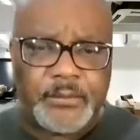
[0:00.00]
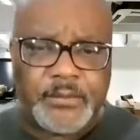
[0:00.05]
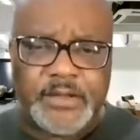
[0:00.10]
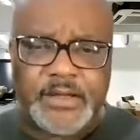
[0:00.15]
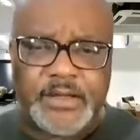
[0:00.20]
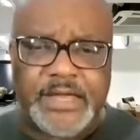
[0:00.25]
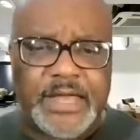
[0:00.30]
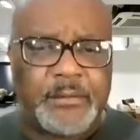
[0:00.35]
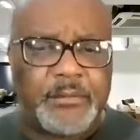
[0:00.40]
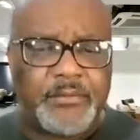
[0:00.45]
the
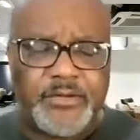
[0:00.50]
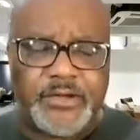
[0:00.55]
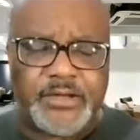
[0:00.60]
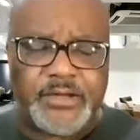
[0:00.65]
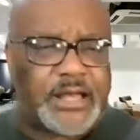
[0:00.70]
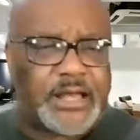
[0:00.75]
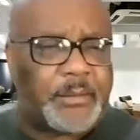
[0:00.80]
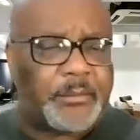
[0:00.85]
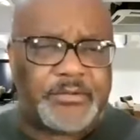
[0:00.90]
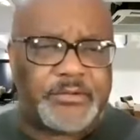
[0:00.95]
game of
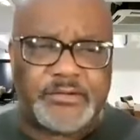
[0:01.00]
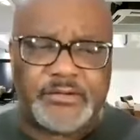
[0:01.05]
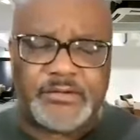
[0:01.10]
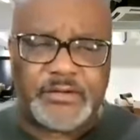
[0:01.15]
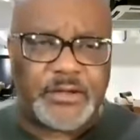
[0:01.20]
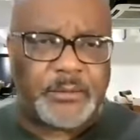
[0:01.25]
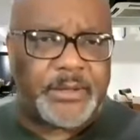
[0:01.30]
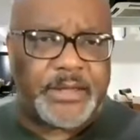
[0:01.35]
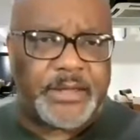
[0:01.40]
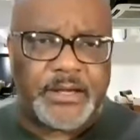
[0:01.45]
economics is a
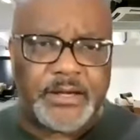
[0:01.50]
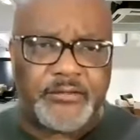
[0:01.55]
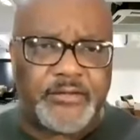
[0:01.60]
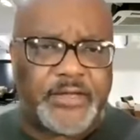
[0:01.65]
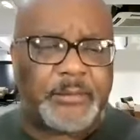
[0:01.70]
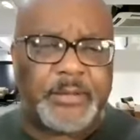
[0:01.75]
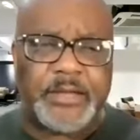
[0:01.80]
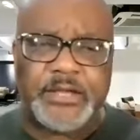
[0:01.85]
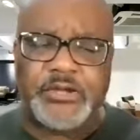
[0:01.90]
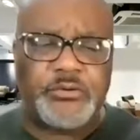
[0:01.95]
competitive
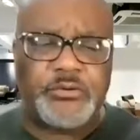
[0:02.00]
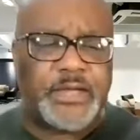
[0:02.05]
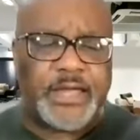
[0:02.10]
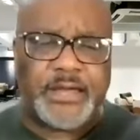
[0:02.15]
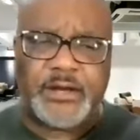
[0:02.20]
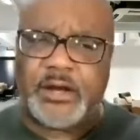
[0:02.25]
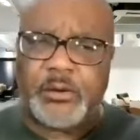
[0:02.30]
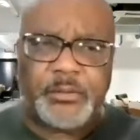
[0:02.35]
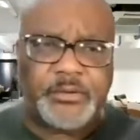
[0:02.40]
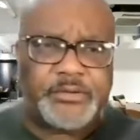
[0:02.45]
game, and you
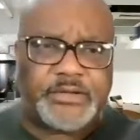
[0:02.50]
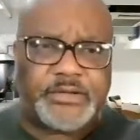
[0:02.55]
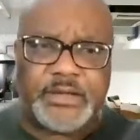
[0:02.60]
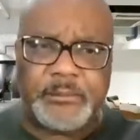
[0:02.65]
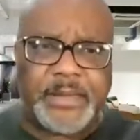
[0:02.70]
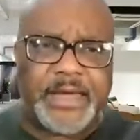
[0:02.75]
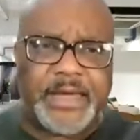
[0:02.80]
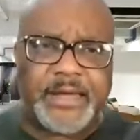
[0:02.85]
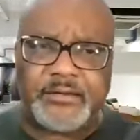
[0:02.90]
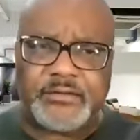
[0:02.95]
can't always get
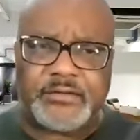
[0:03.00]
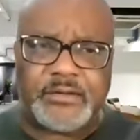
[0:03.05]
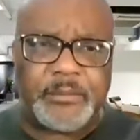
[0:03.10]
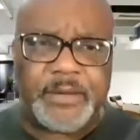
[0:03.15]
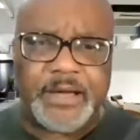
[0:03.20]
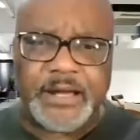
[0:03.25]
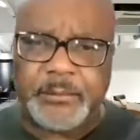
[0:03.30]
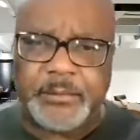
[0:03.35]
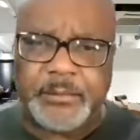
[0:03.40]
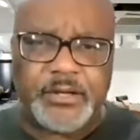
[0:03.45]
mad at
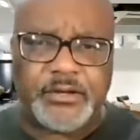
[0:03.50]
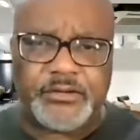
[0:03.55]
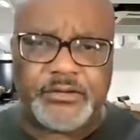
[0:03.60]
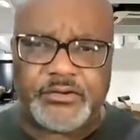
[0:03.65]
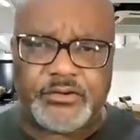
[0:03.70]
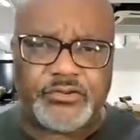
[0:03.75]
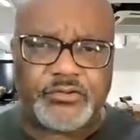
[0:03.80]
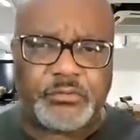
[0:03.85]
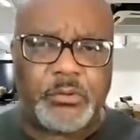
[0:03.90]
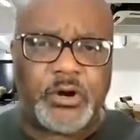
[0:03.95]
somebody because
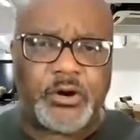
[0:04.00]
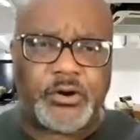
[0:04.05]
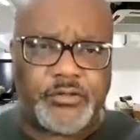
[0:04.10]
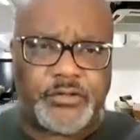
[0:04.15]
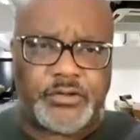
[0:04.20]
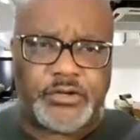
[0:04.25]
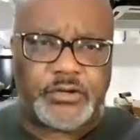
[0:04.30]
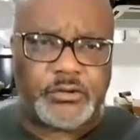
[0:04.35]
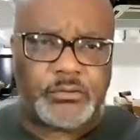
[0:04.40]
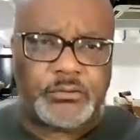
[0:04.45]
they're smarter
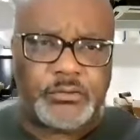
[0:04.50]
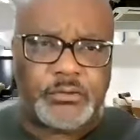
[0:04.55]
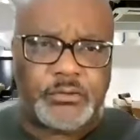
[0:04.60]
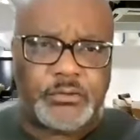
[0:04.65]
than you.